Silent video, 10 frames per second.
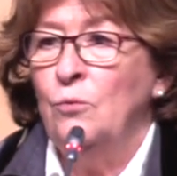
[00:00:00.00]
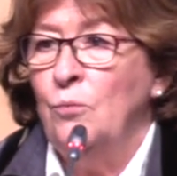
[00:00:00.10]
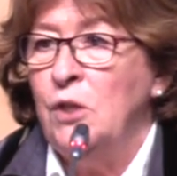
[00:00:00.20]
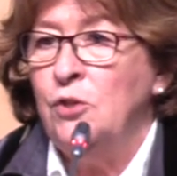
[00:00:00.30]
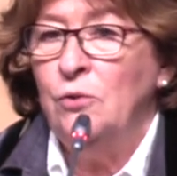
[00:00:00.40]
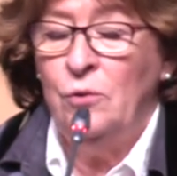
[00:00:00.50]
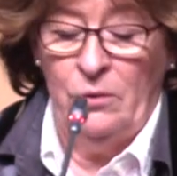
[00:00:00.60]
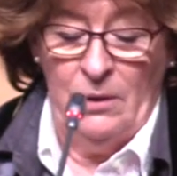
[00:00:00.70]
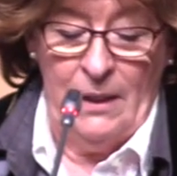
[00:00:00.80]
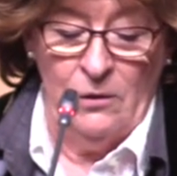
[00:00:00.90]

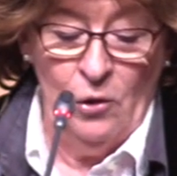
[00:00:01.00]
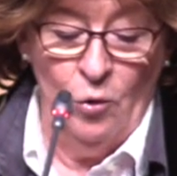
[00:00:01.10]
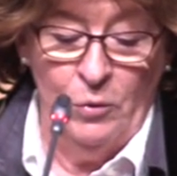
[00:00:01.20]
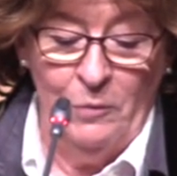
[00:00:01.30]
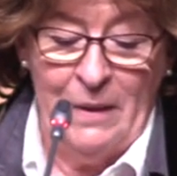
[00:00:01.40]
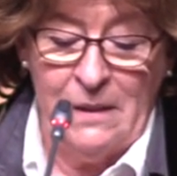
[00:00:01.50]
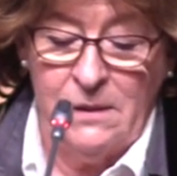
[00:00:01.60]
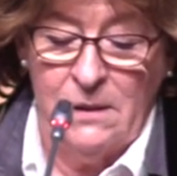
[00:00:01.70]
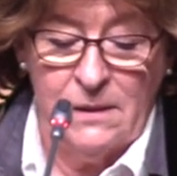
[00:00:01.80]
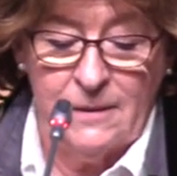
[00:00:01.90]
regional, and global
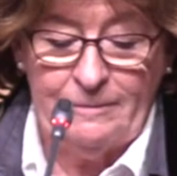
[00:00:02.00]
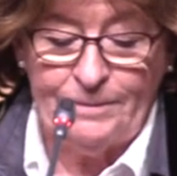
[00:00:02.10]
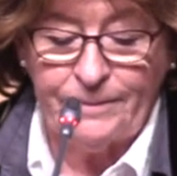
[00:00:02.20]
basis.